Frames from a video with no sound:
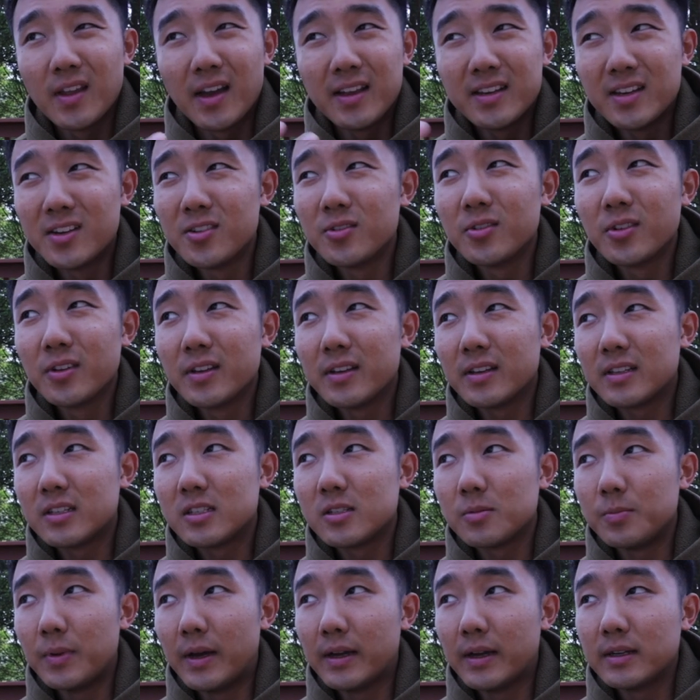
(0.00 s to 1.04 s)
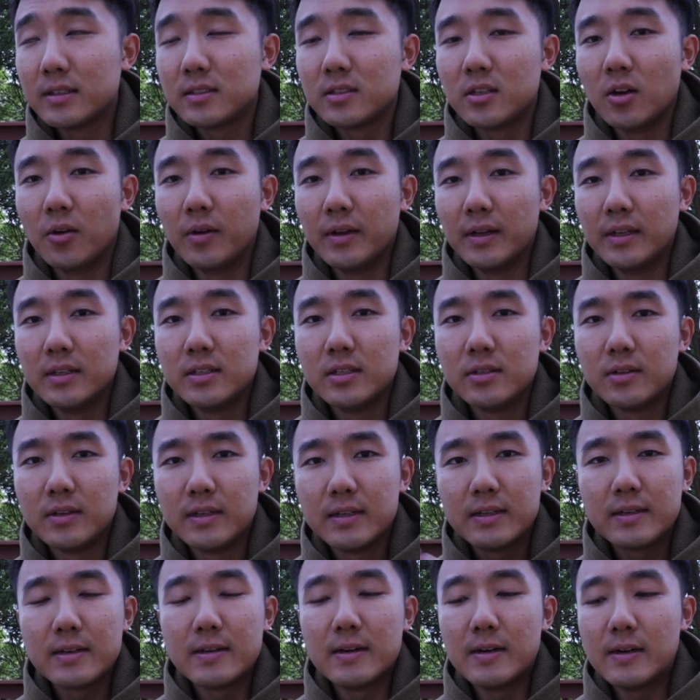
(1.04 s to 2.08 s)
I didn't really expect going into
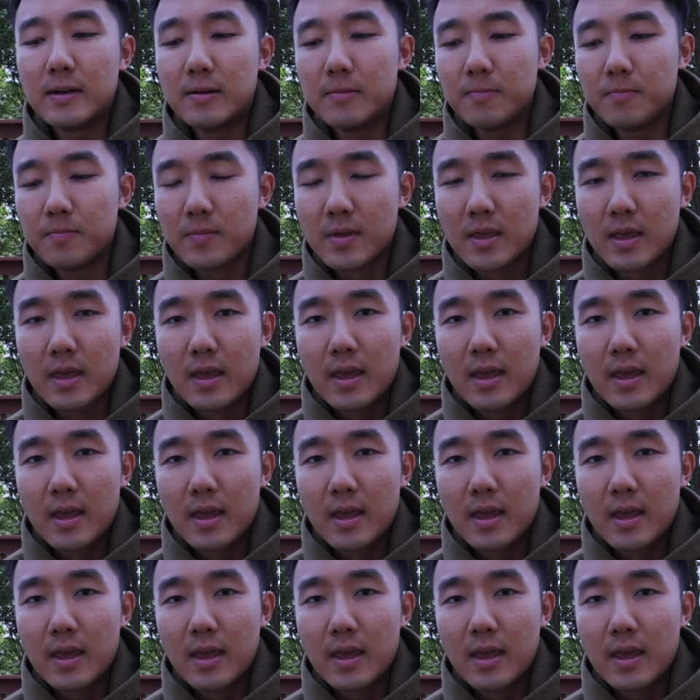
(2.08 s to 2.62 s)
it um,